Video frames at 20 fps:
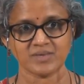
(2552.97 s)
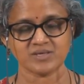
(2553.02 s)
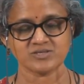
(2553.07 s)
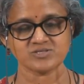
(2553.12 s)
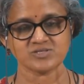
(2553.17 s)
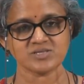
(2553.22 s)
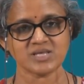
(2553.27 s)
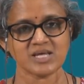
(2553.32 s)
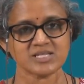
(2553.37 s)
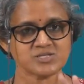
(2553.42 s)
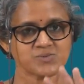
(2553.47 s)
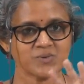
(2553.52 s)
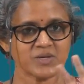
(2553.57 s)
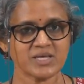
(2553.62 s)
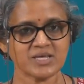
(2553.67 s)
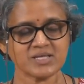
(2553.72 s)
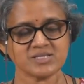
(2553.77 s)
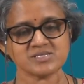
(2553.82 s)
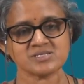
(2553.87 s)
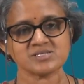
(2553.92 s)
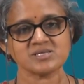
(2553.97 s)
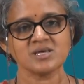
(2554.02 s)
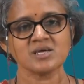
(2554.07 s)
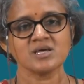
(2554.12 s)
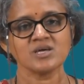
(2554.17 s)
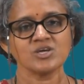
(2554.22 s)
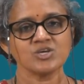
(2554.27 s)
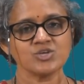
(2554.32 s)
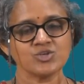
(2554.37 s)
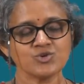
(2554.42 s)
So, that is why it is
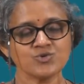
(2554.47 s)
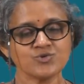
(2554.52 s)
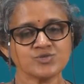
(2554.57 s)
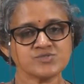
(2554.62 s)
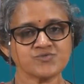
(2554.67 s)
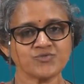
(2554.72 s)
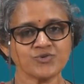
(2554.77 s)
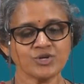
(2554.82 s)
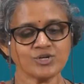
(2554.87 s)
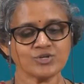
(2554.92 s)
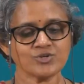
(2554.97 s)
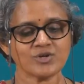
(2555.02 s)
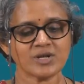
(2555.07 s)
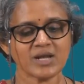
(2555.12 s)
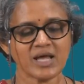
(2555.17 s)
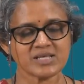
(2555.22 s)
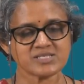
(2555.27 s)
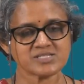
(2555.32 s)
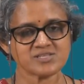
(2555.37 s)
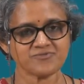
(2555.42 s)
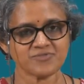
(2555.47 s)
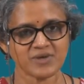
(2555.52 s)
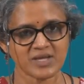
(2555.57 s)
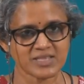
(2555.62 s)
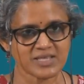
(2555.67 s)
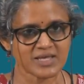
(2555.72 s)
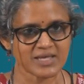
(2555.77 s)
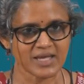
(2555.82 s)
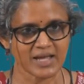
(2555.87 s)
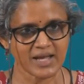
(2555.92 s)
useful to classify
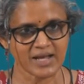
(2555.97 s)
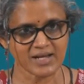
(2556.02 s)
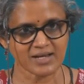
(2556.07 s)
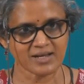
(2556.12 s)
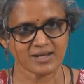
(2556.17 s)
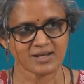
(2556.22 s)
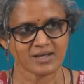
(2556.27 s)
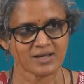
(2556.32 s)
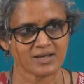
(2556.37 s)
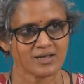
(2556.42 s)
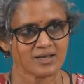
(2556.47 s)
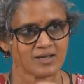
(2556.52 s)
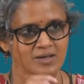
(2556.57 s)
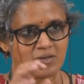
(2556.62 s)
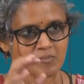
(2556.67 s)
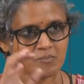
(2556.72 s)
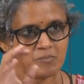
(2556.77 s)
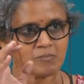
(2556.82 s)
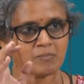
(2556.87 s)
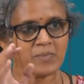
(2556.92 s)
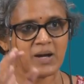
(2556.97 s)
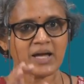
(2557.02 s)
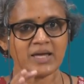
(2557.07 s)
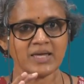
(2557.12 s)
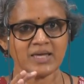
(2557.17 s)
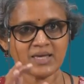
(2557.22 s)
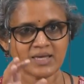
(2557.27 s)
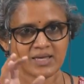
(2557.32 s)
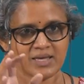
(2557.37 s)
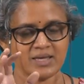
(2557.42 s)
the gait
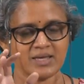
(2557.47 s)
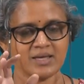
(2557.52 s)
by